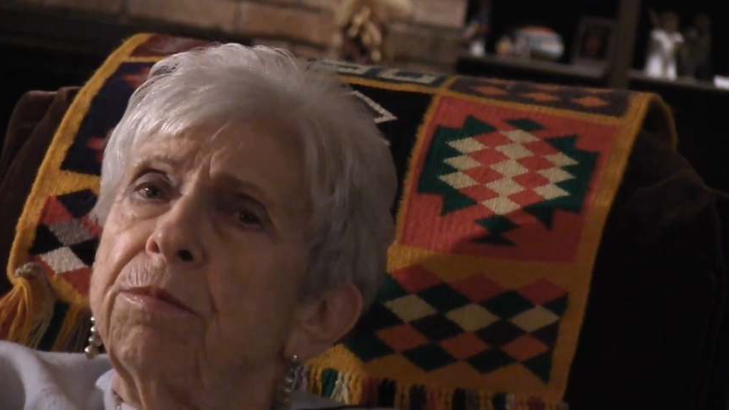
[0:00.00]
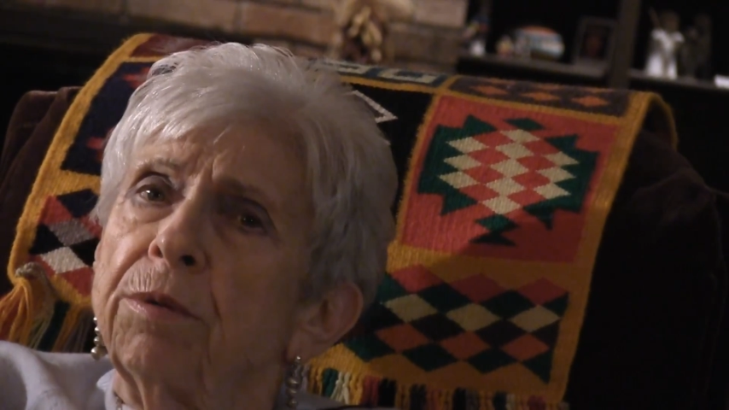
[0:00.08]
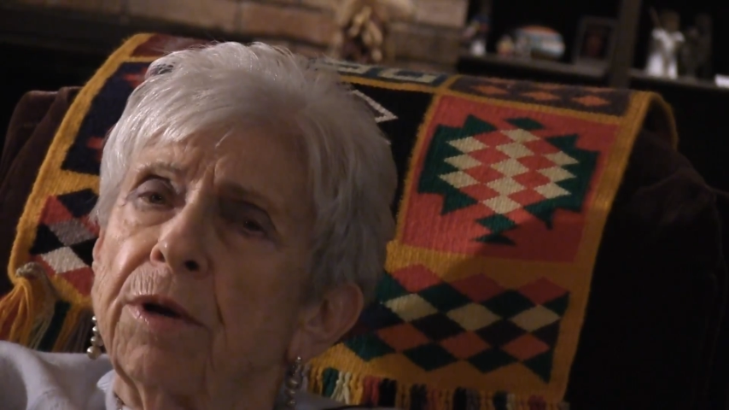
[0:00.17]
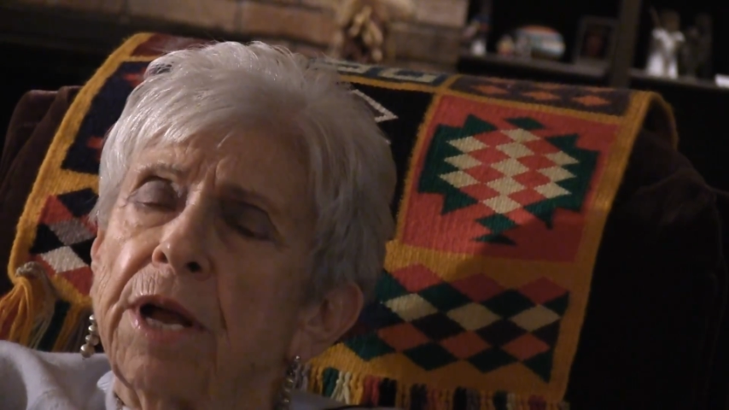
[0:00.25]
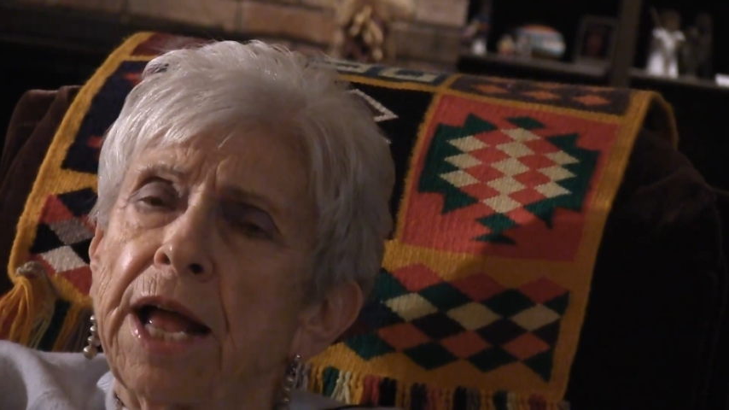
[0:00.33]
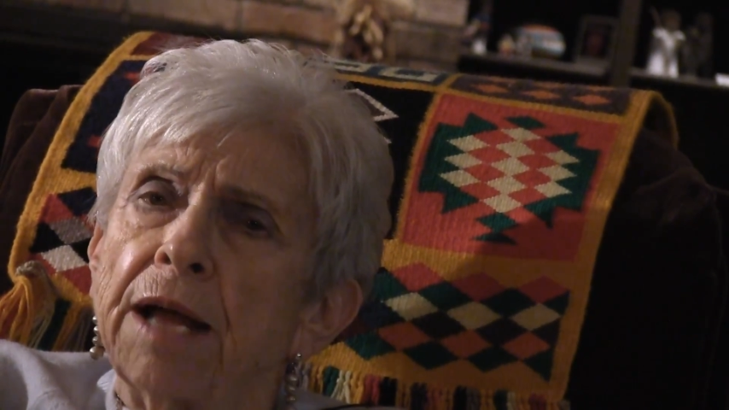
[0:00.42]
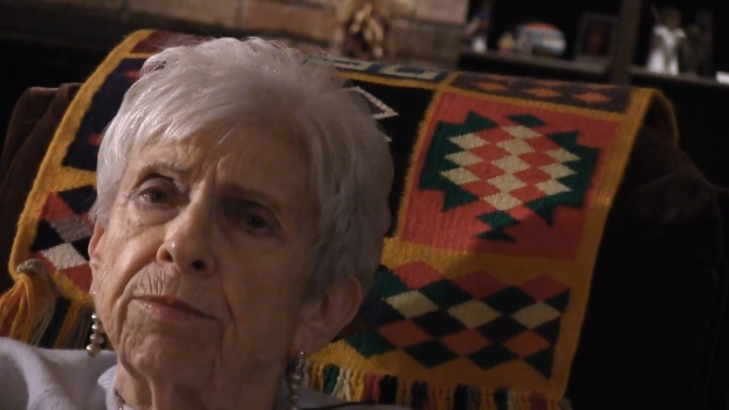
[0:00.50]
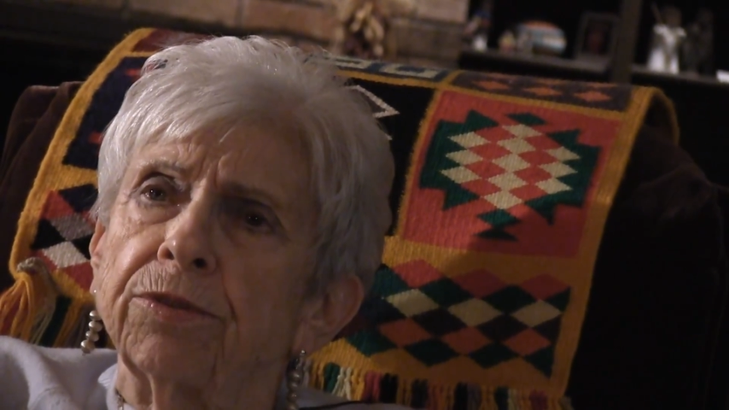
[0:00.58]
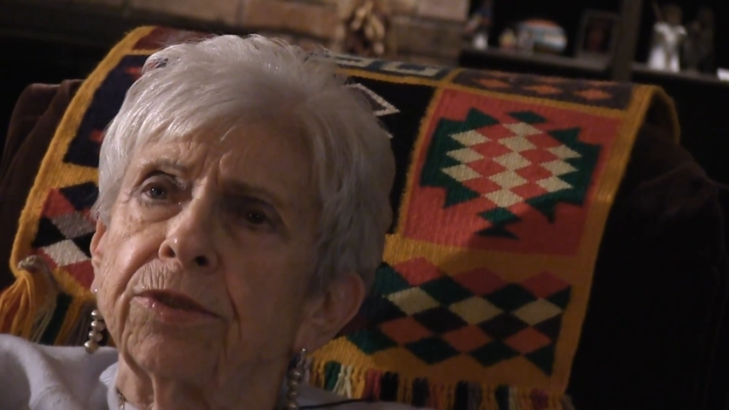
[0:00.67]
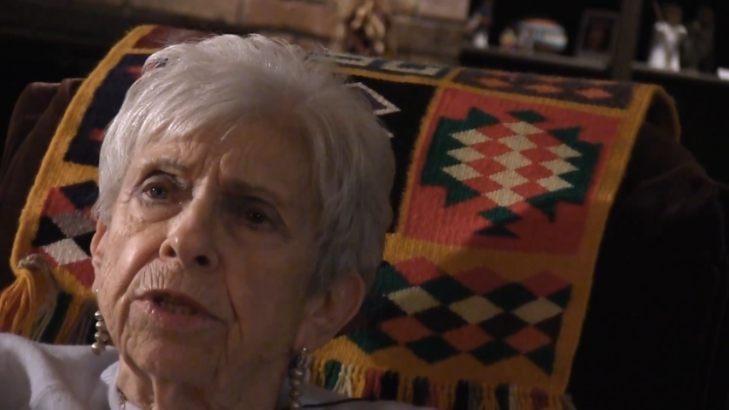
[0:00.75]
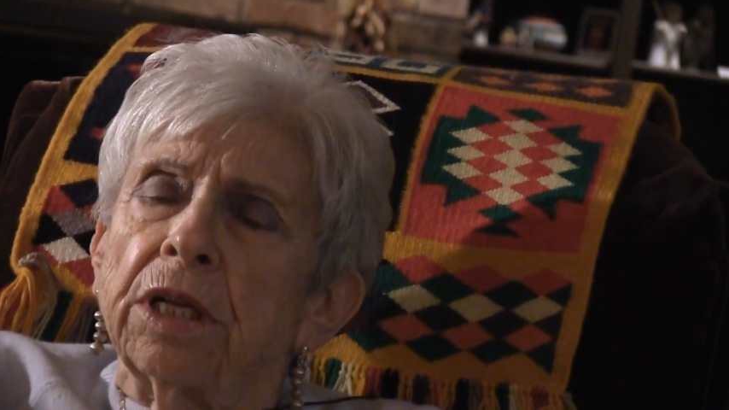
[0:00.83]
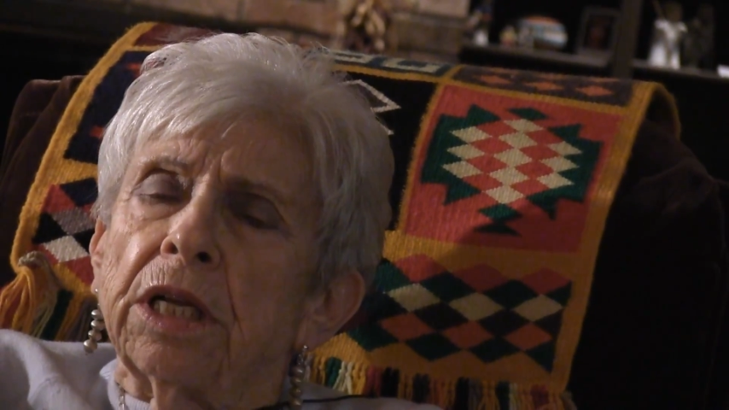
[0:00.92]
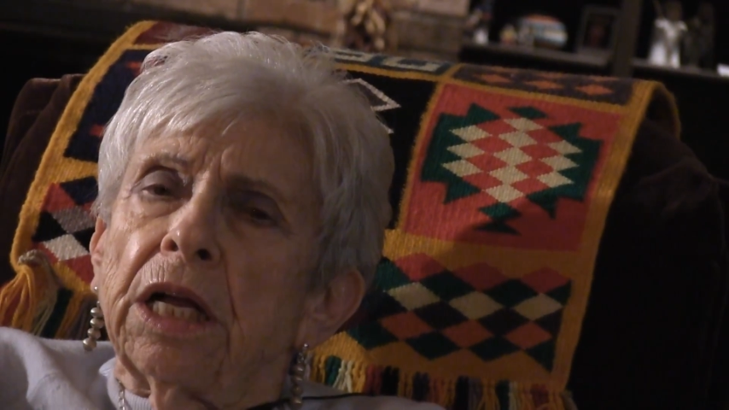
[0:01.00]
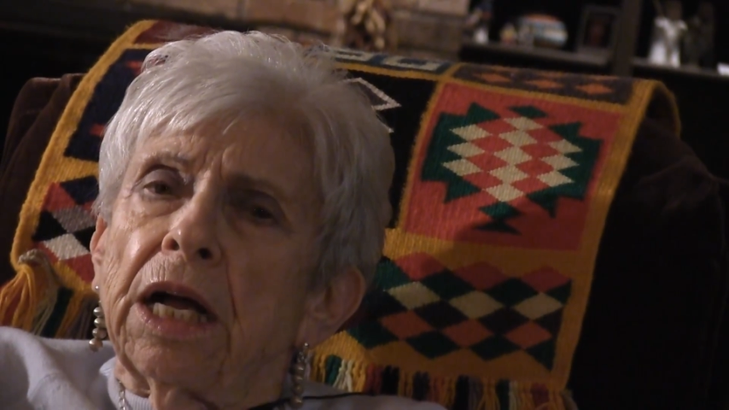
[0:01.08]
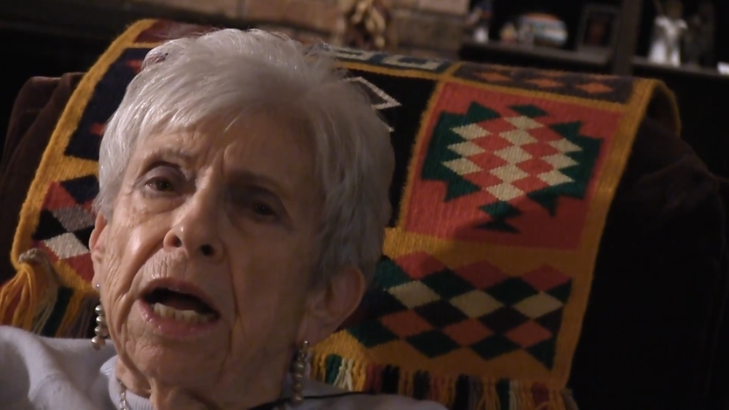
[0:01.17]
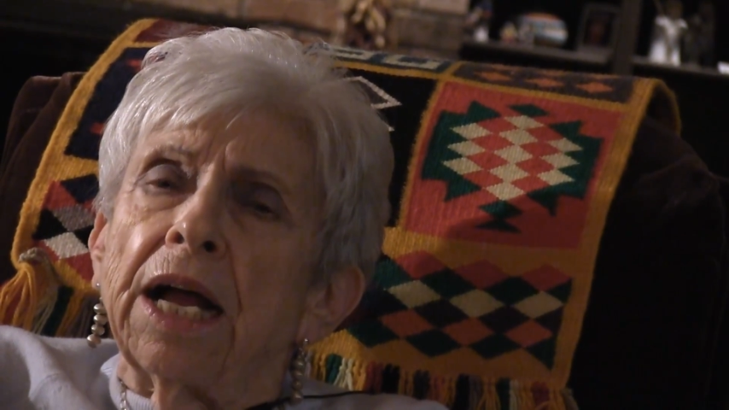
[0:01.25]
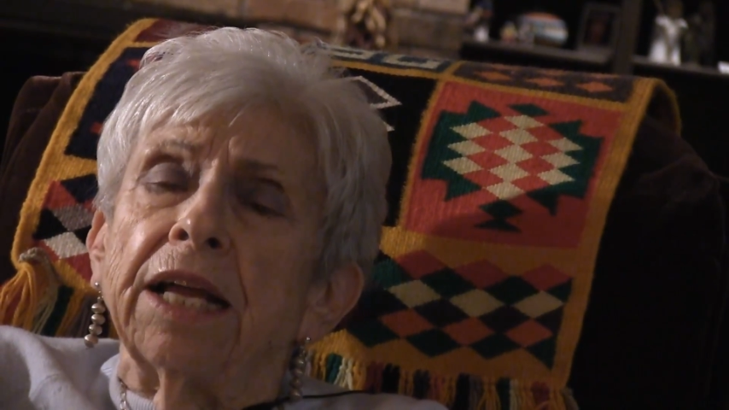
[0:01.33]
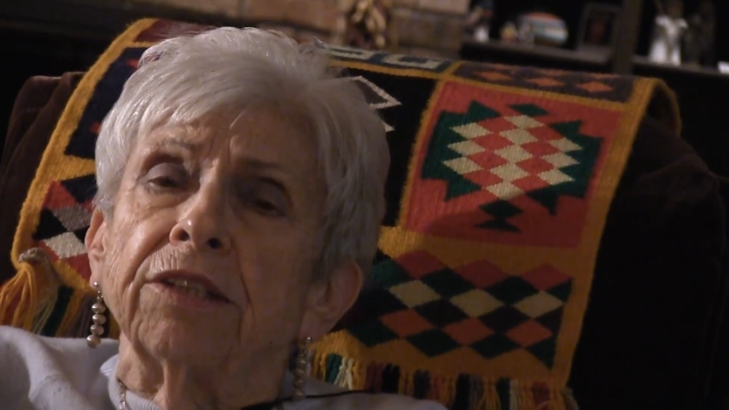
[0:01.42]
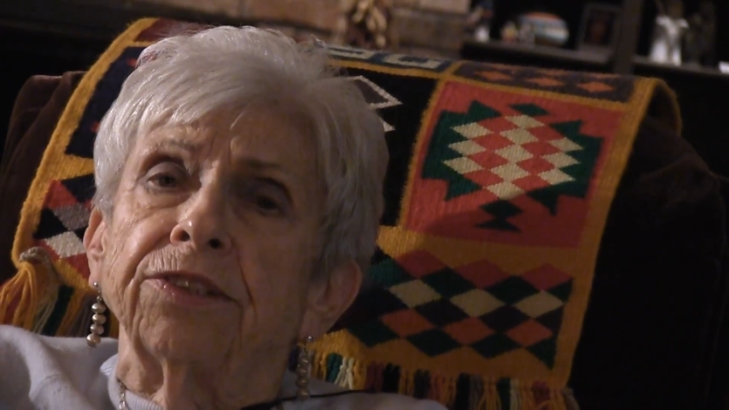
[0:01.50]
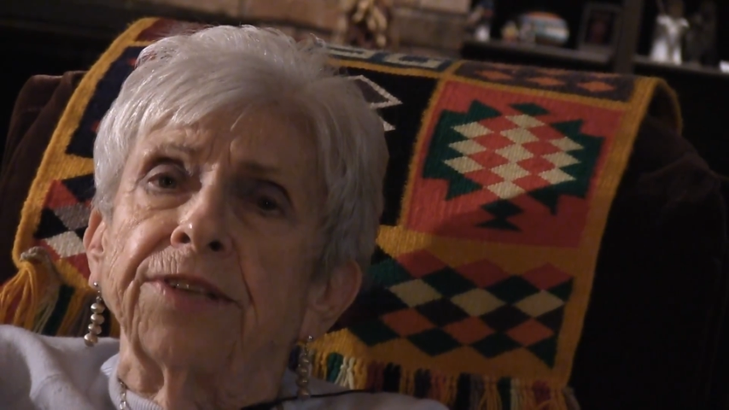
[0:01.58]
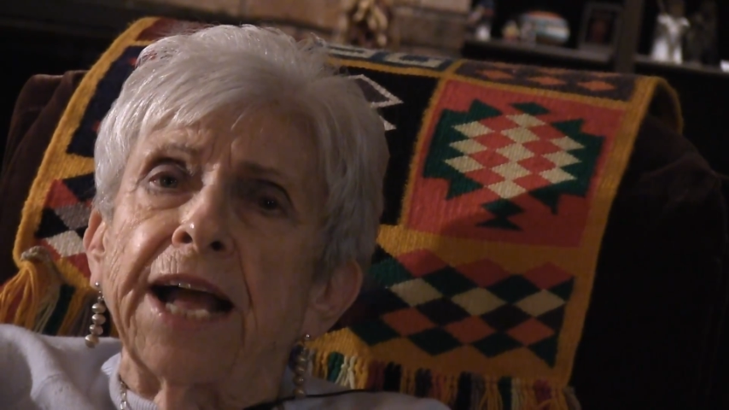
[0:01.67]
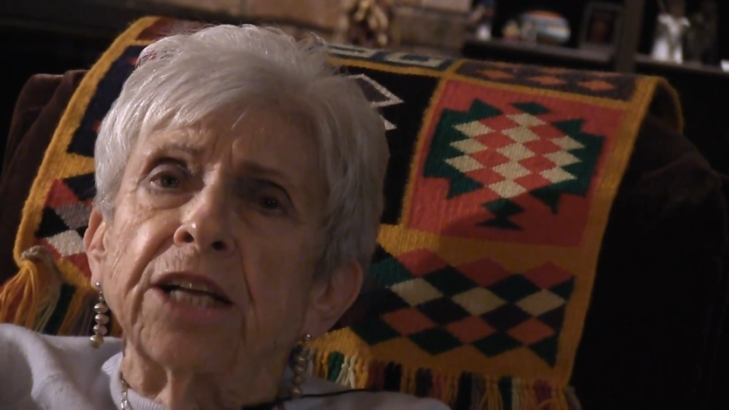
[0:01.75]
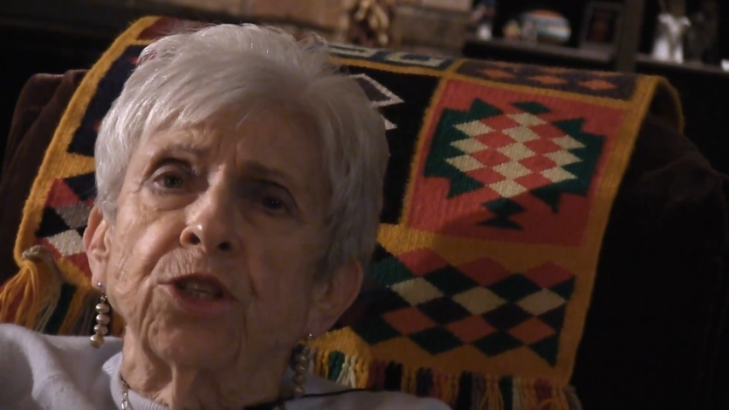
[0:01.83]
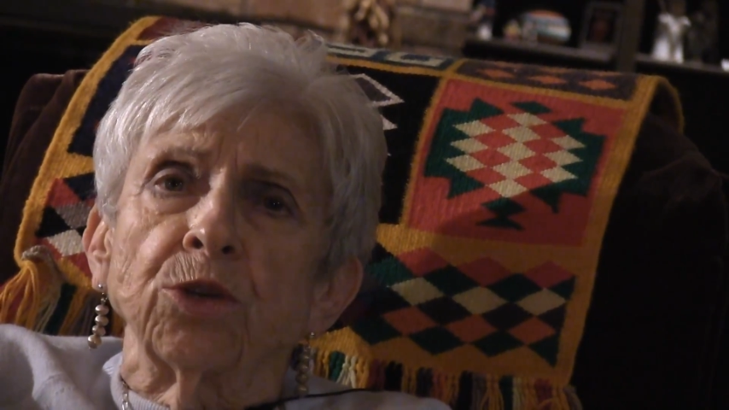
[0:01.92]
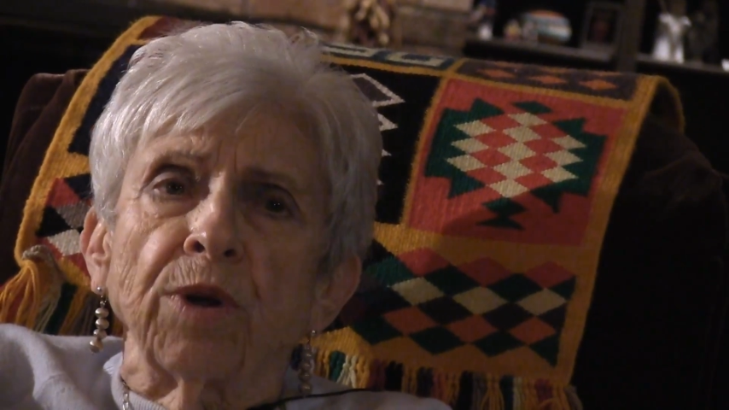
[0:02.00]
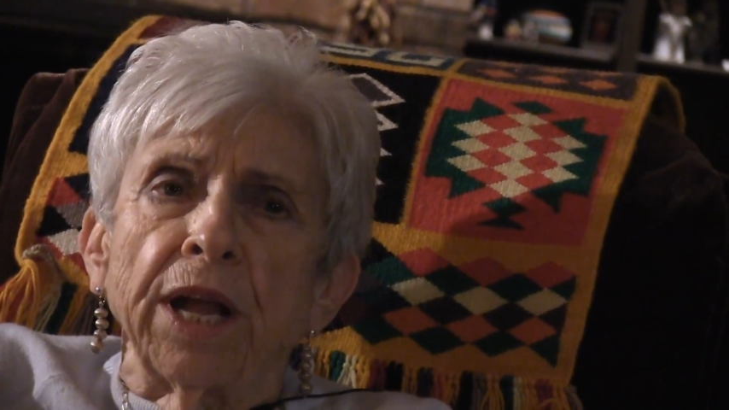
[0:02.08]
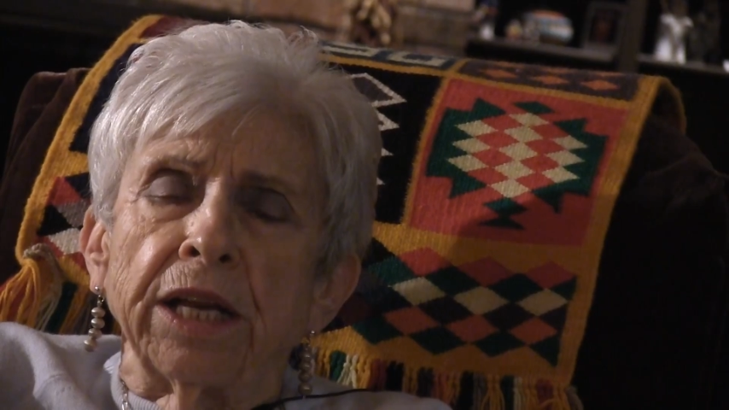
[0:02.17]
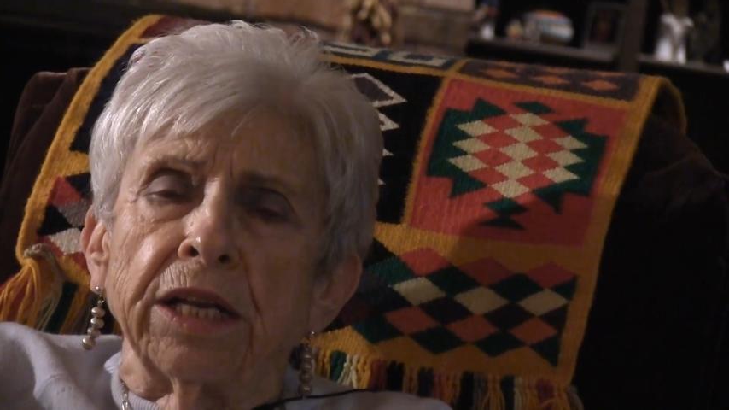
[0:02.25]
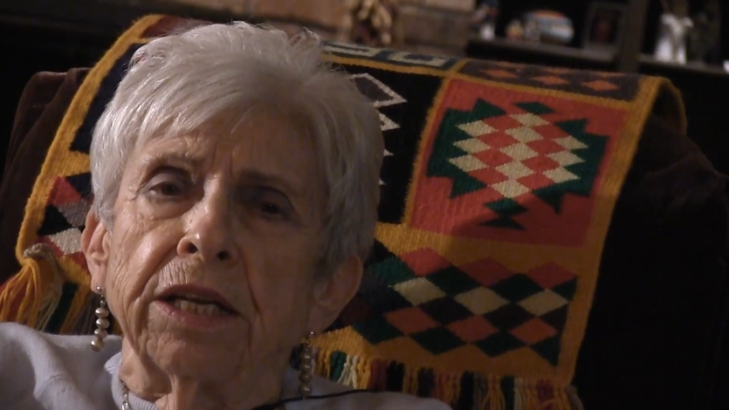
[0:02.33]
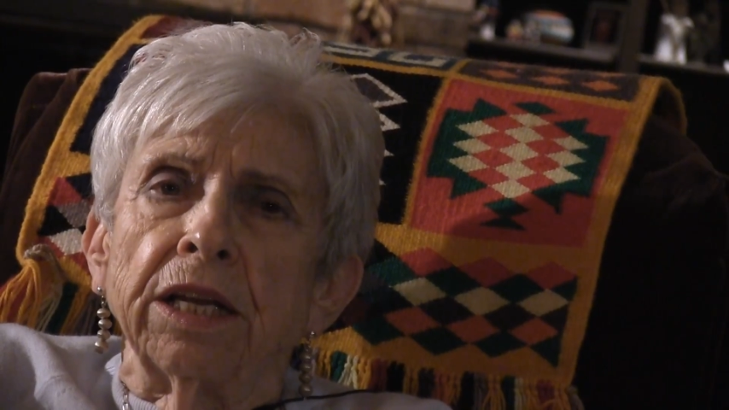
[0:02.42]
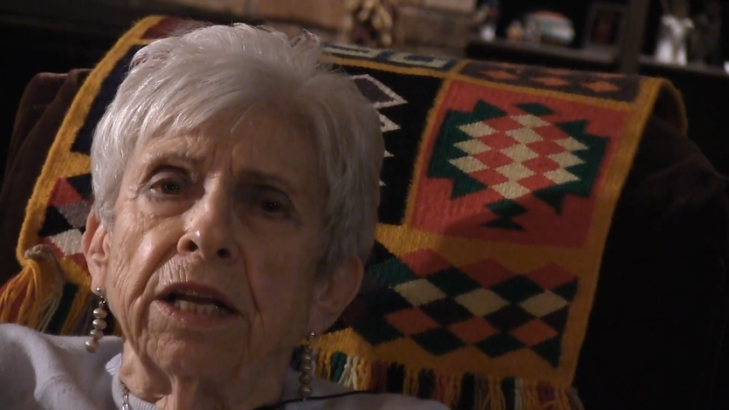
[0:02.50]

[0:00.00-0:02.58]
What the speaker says: perhaps I had saturated